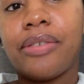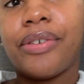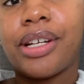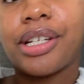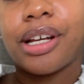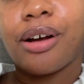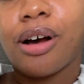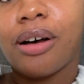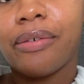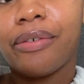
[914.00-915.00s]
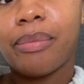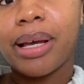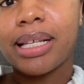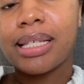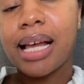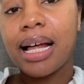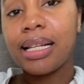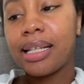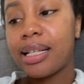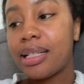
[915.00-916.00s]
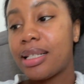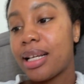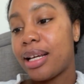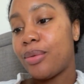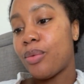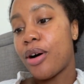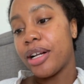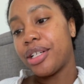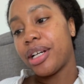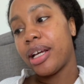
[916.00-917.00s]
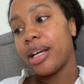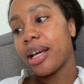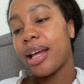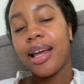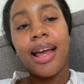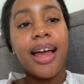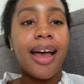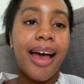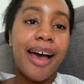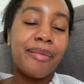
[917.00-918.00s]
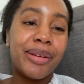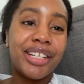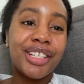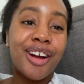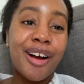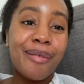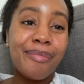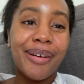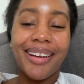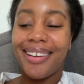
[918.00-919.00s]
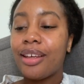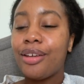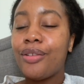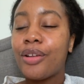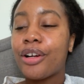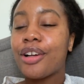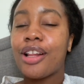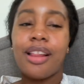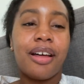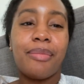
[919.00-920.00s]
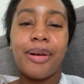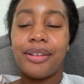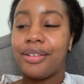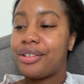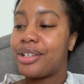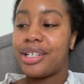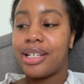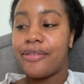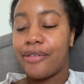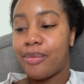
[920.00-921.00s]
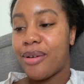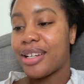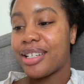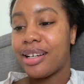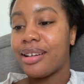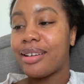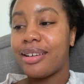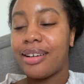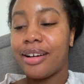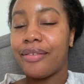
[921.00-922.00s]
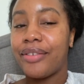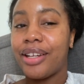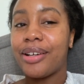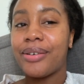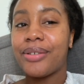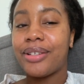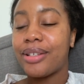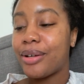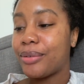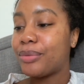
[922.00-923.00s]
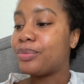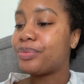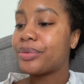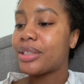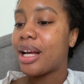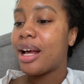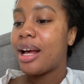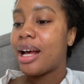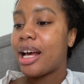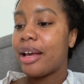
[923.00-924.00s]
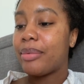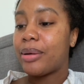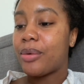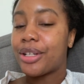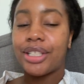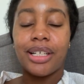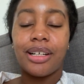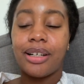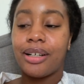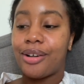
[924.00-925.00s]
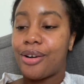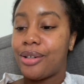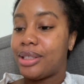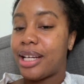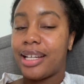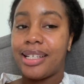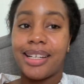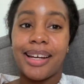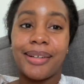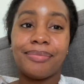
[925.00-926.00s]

finishing off my salad and watching Abby Sharp. You learn a lot about nutrition from watching her videos, so I've been watching her all day today.